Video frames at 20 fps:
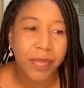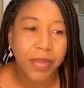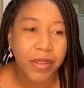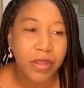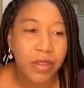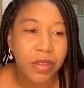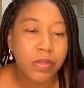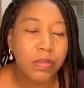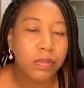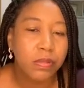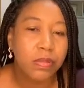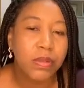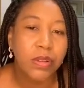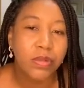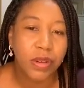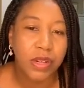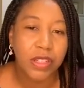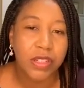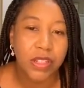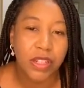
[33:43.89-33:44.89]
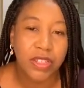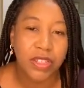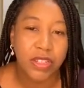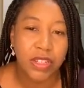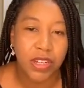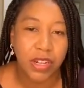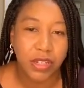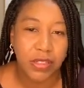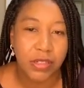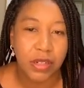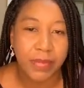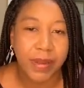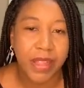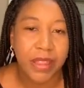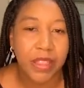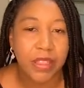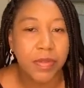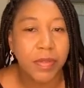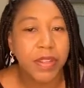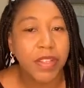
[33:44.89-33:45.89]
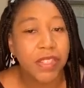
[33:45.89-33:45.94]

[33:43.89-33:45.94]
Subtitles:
You want to talk to your doctor about this,